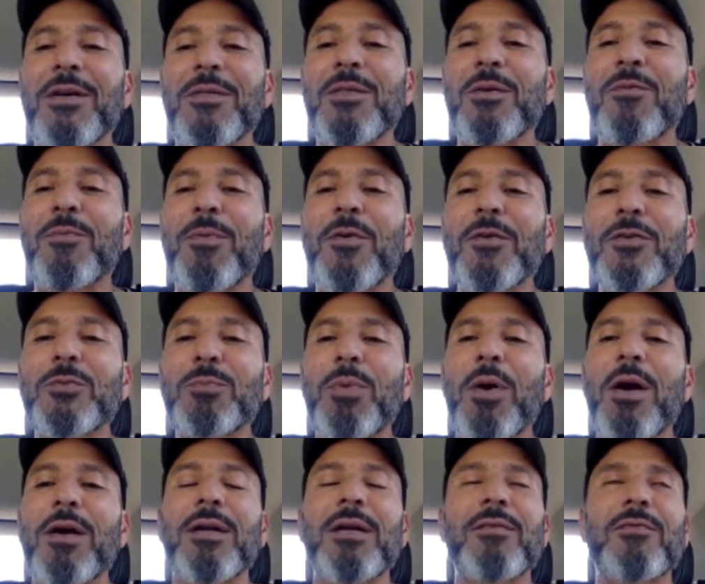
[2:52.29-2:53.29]
The first
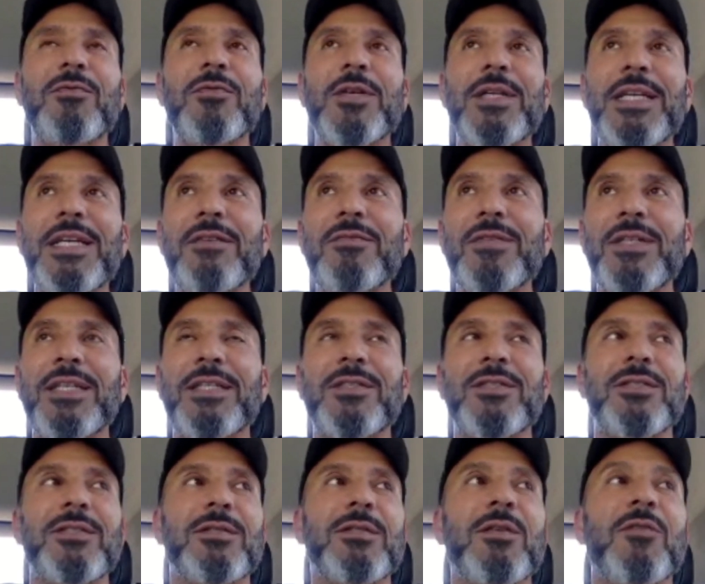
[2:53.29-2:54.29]
part of
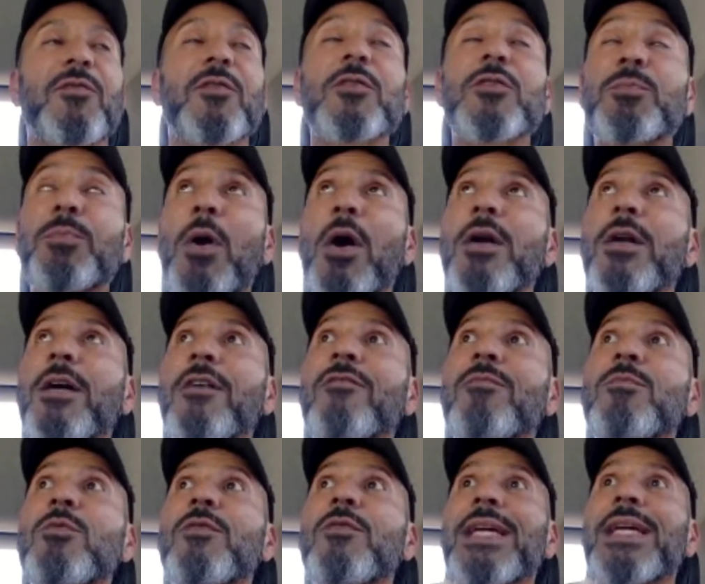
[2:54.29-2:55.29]
forgiveness, the first part
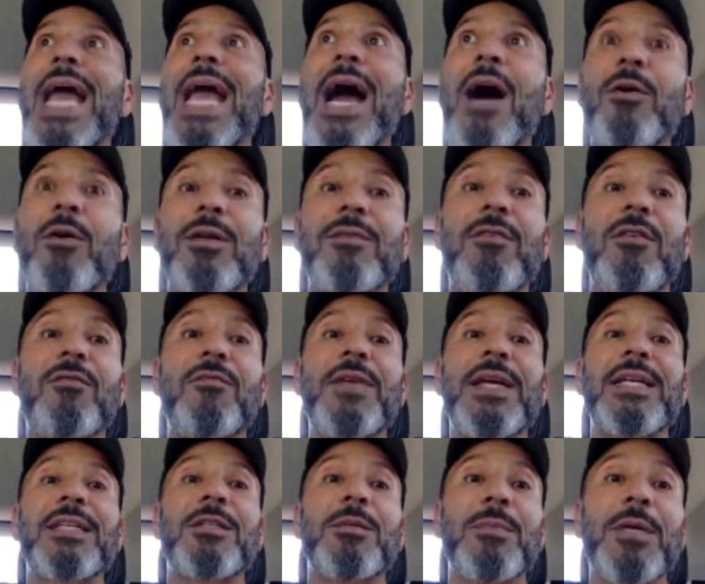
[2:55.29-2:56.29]
of moving out of a
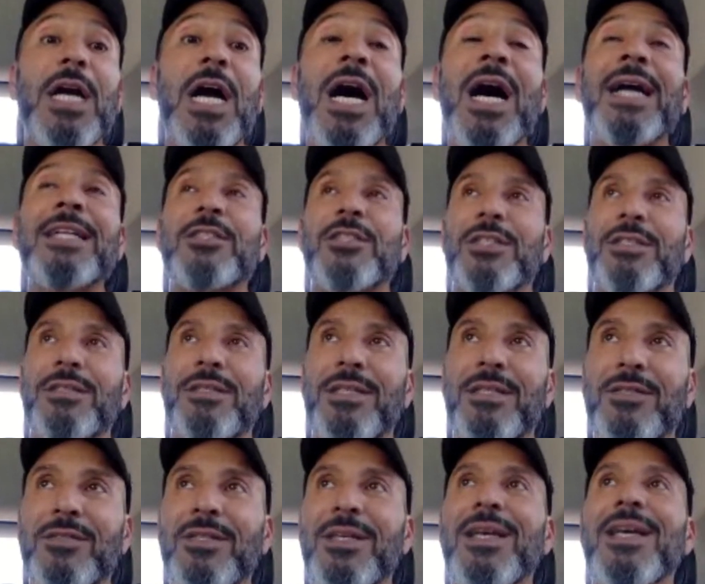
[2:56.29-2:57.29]
victim
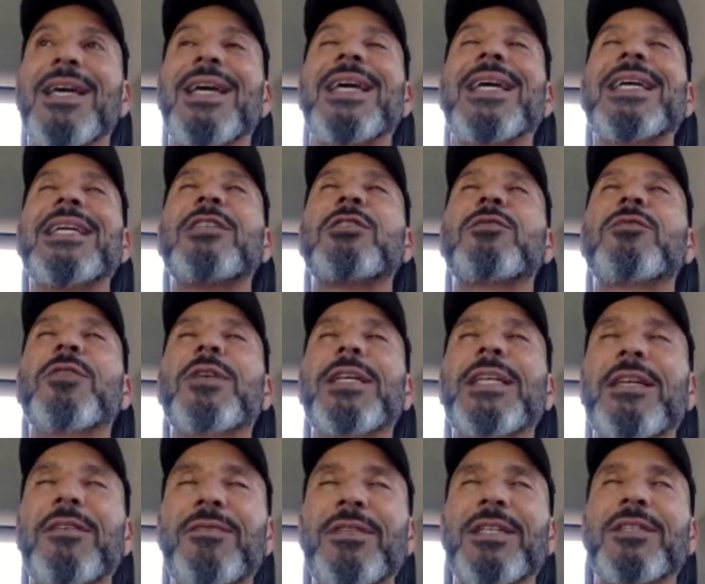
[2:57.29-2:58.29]
consciousness is
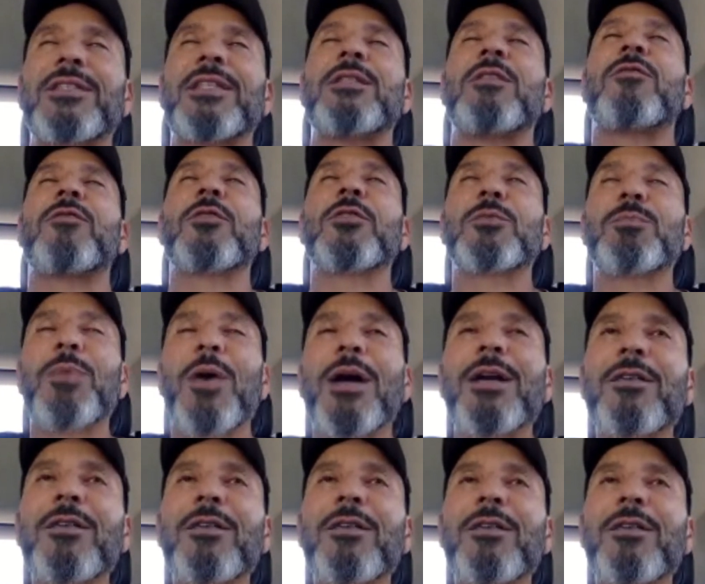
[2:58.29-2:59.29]
forgiveness. And the first
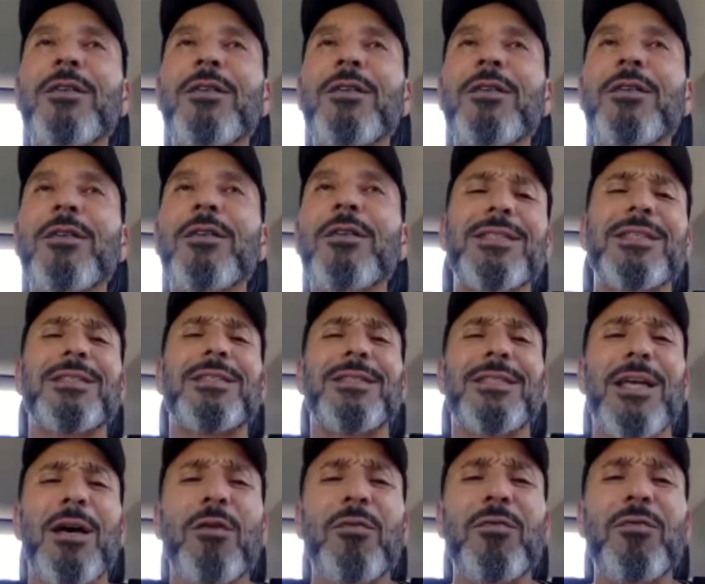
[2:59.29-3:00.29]
part of forgiveness is
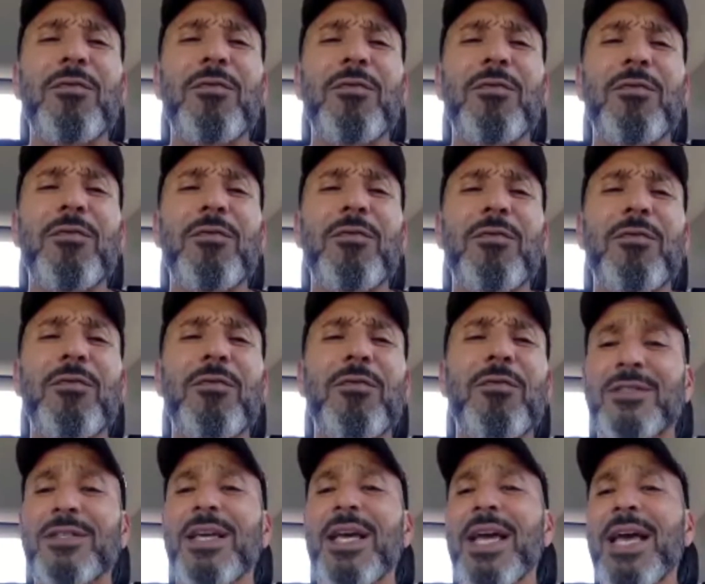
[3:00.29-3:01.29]
self-forgiveness.